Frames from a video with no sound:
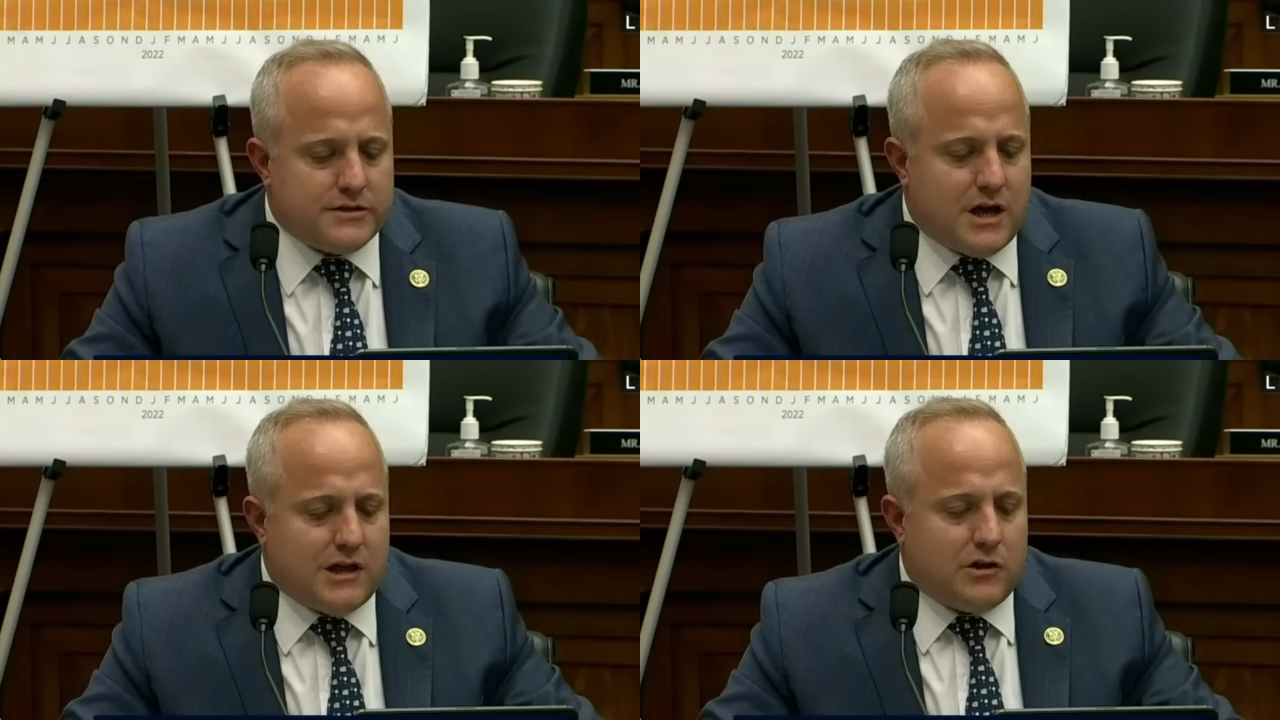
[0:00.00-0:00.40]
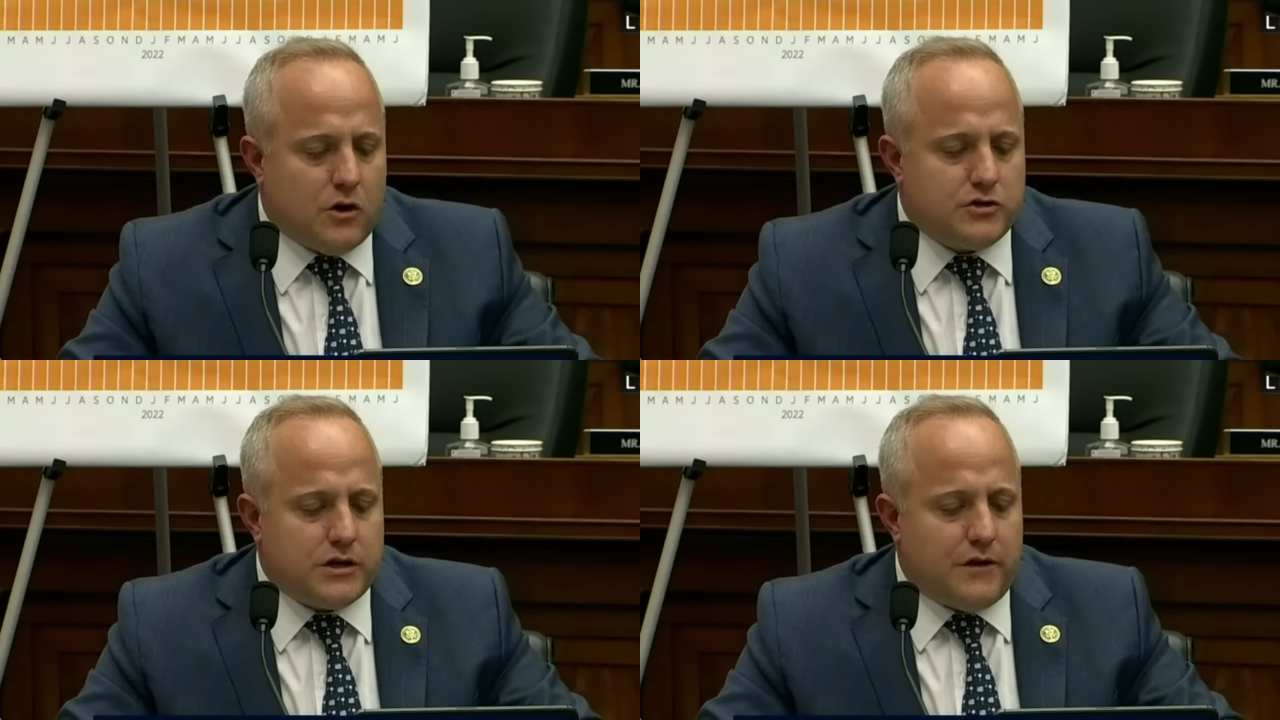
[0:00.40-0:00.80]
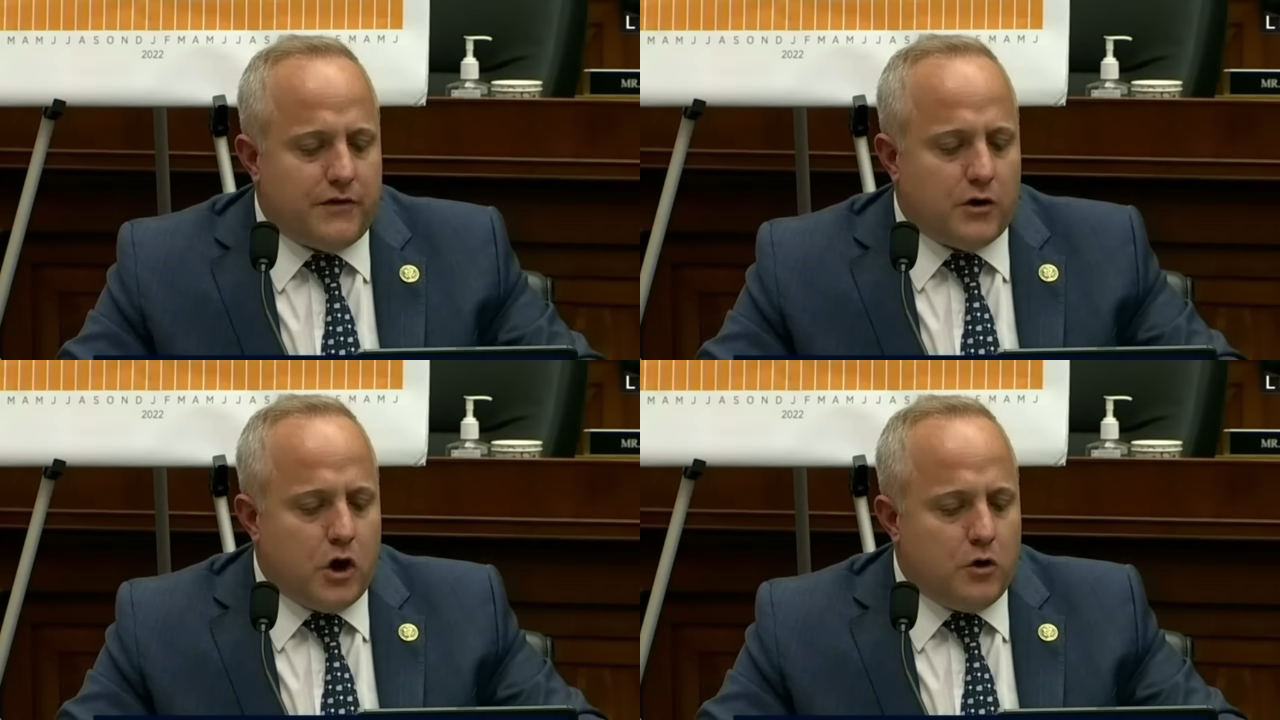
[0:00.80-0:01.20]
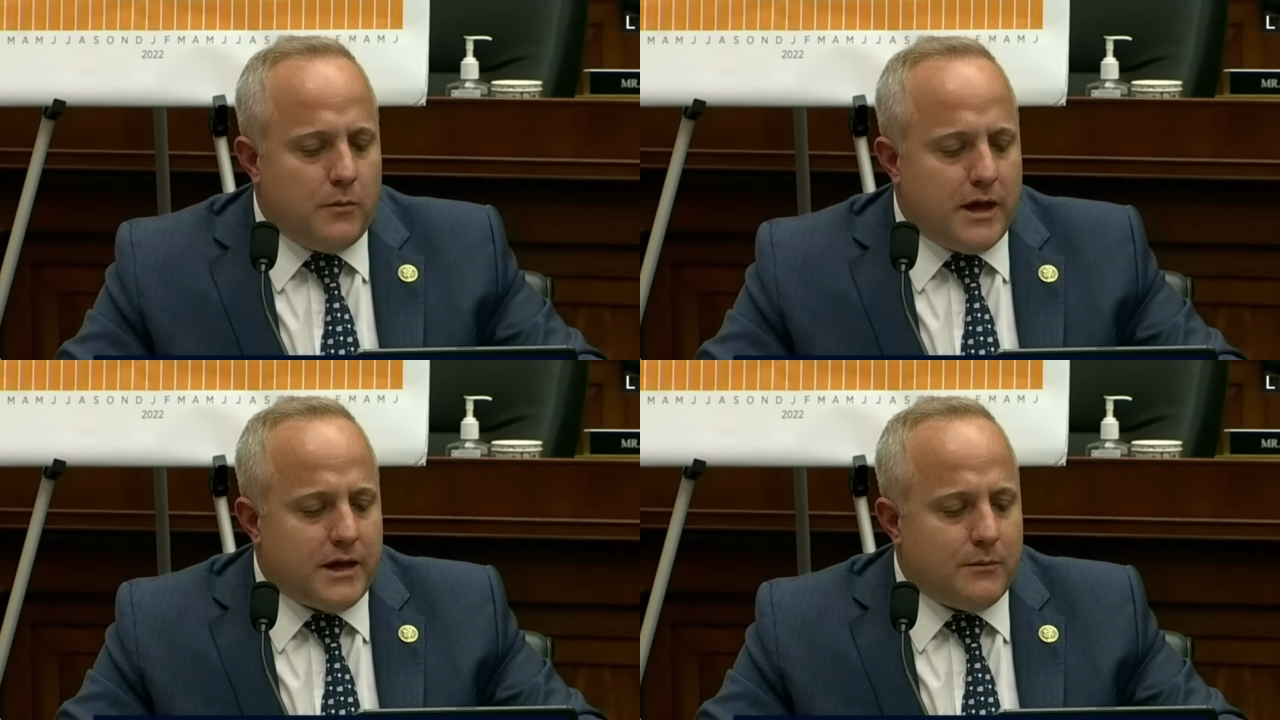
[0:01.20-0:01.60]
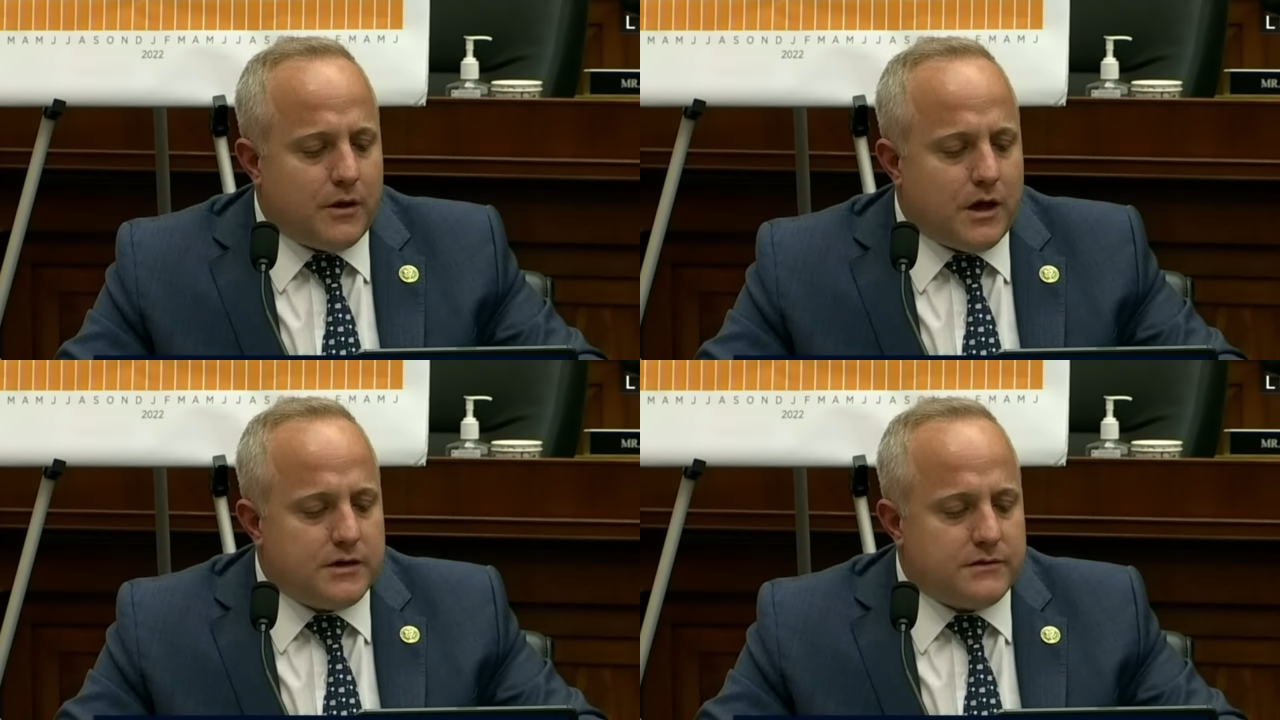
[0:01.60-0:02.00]
is not largely of their own making
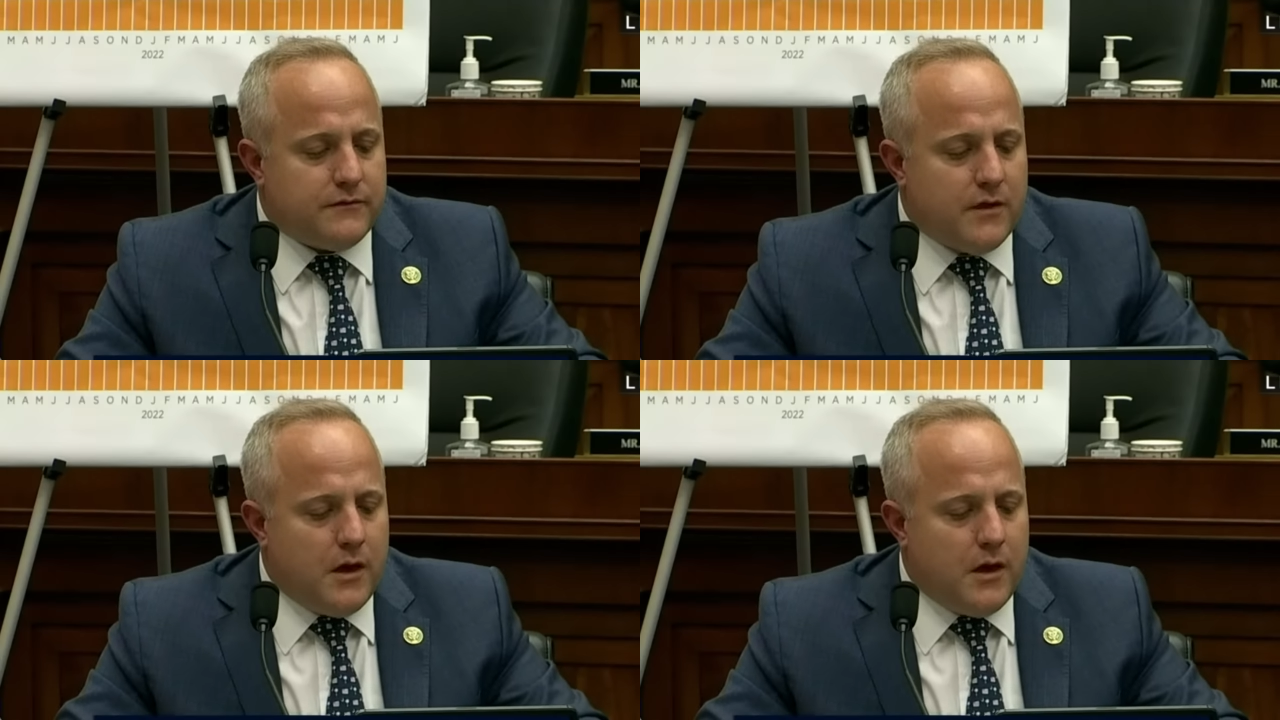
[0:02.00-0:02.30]
because of